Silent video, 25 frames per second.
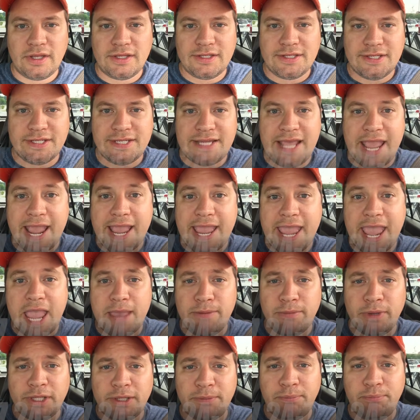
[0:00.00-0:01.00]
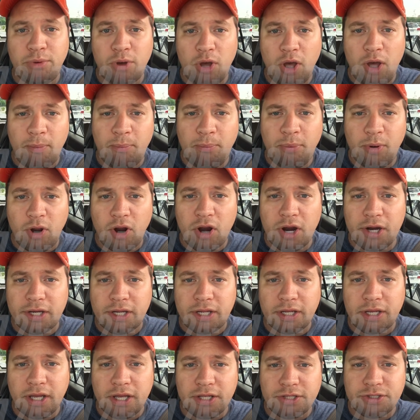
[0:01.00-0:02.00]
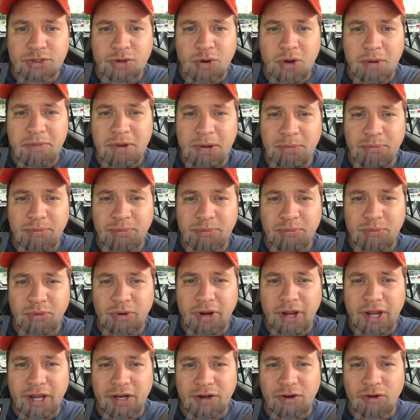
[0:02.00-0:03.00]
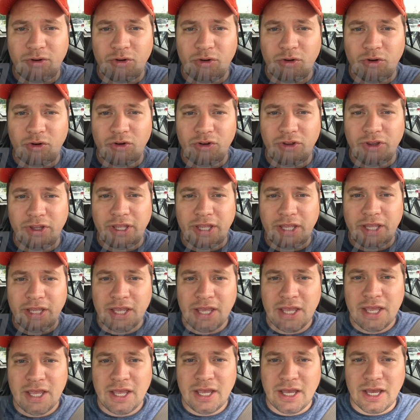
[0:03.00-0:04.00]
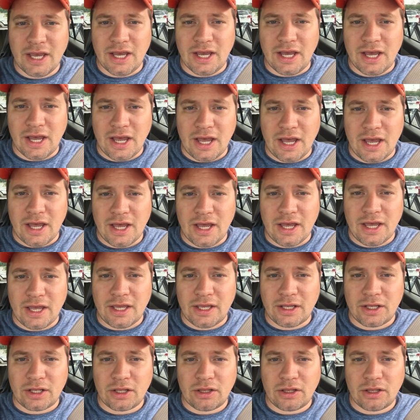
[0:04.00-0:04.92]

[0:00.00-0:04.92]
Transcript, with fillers: It's a day game at the ballpark, uh, so I'm up bright and early uh,